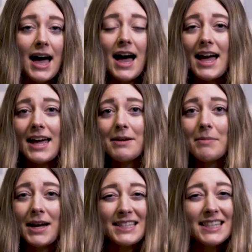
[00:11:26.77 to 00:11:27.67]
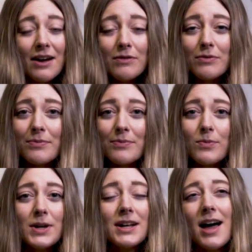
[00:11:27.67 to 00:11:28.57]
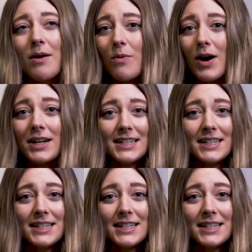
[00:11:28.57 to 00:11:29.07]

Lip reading: I myself would not want